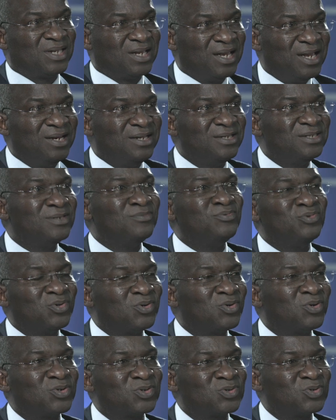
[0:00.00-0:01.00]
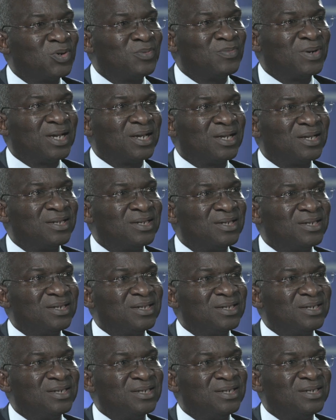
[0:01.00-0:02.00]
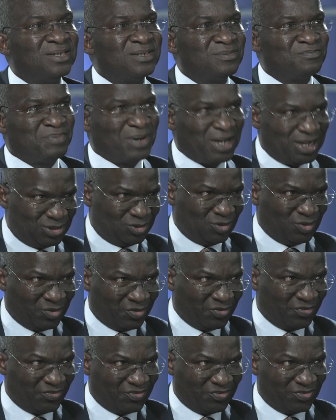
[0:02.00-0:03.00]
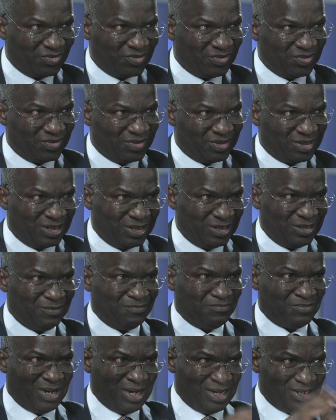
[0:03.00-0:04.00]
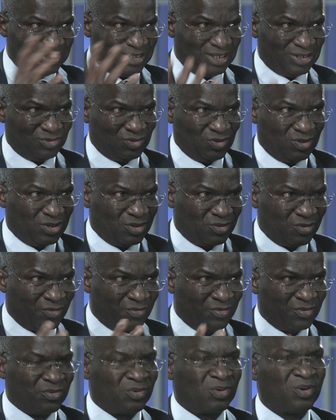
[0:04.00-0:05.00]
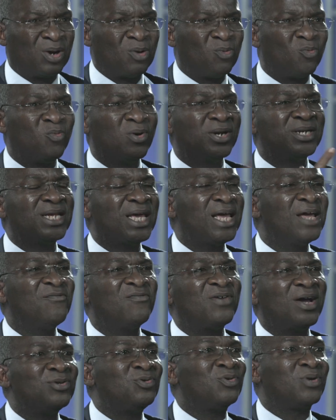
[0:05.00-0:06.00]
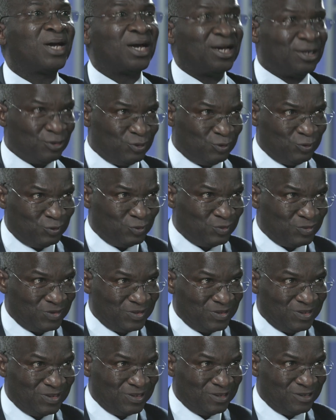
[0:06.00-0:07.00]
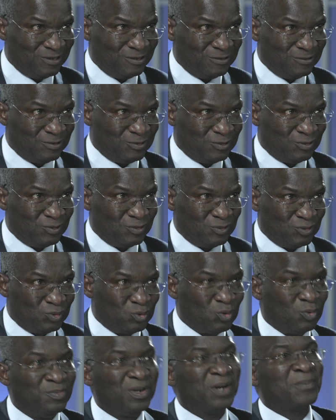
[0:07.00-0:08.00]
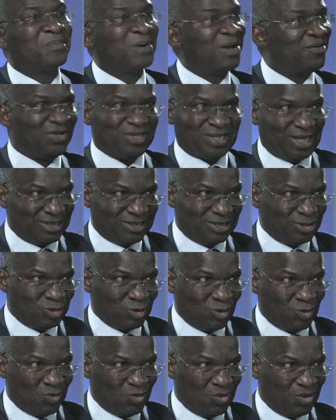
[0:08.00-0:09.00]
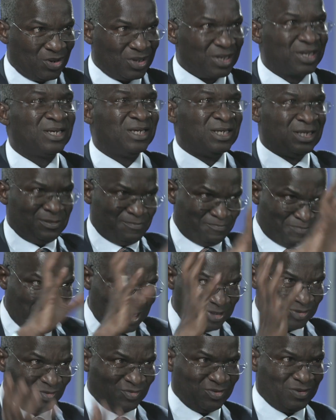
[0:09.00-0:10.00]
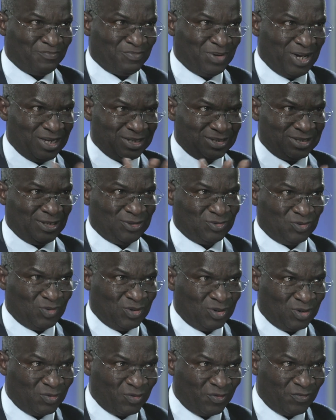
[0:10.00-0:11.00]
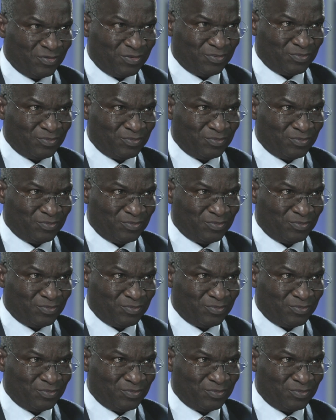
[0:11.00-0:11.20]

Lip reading: Eligible customer is part of the Power Sector Recovery Program. Whatever you can do to make privatization work is part of the Power Sector Recovery